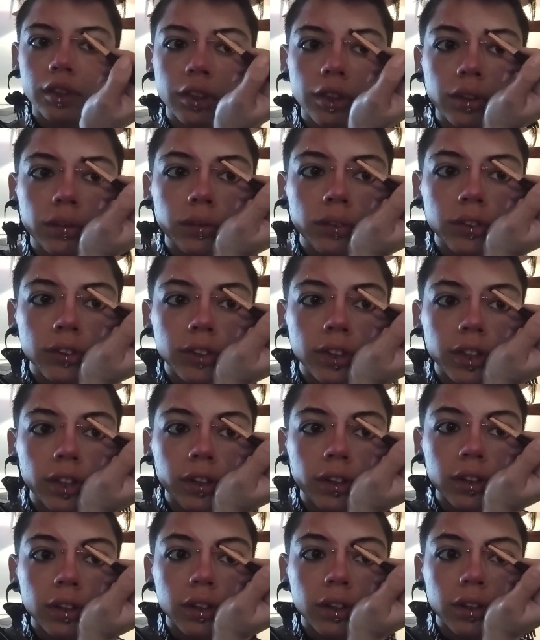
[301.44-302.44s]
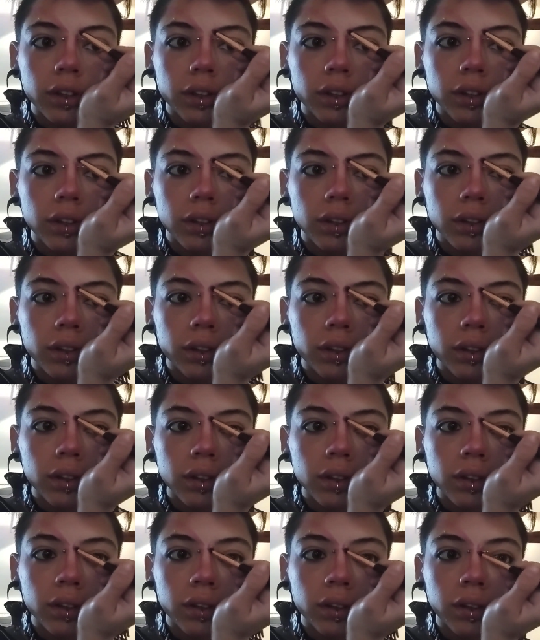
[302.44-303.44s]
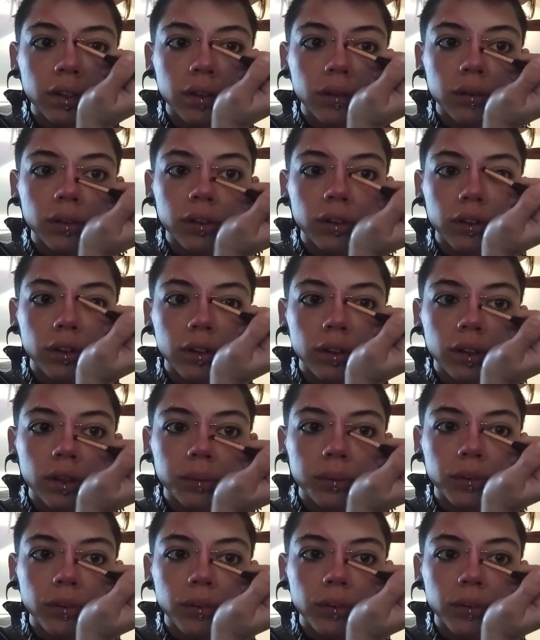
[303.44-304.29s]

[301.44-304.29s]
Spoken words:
And we'll take this, go on top of